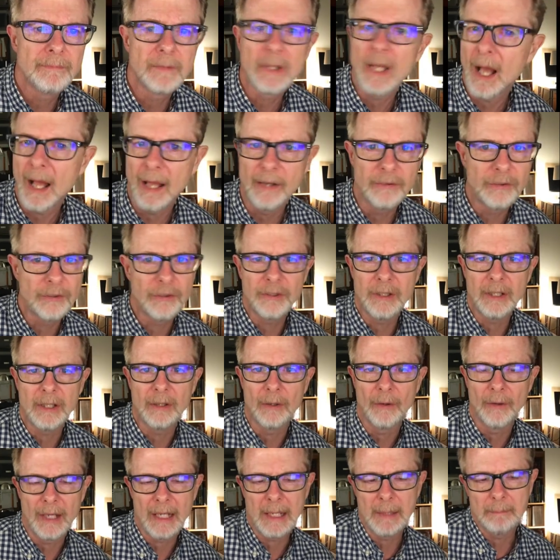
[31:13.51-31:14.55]
God
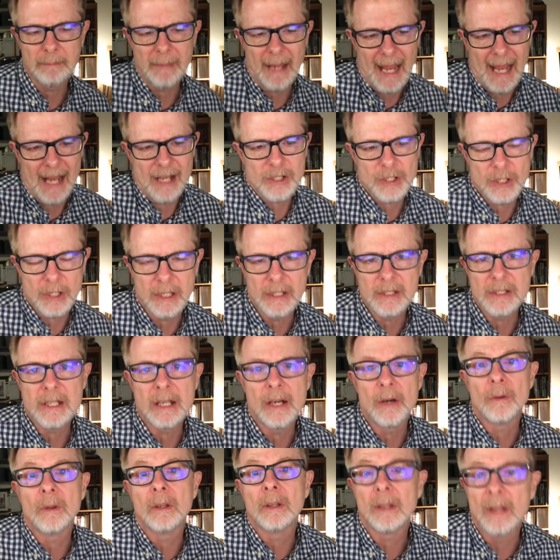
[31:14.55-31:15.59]
still, the compassion is
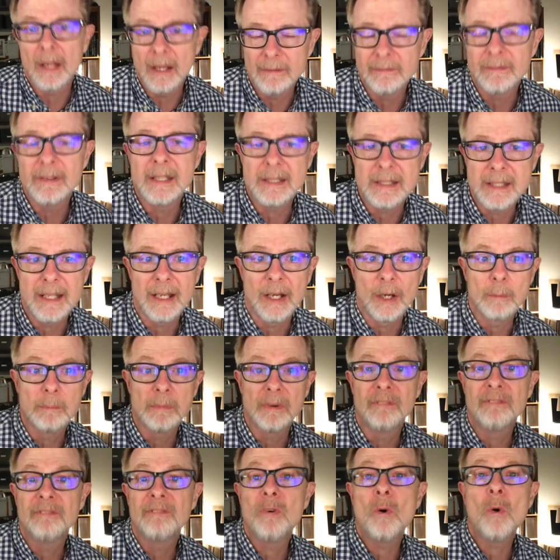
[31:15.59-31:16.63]
there, the love is there
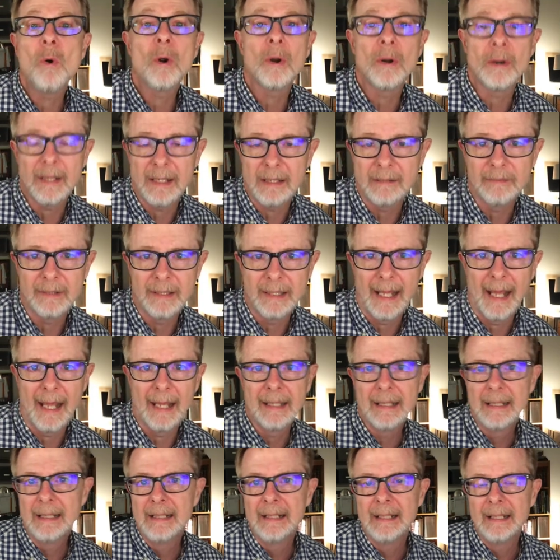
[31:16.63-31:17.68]
before even that.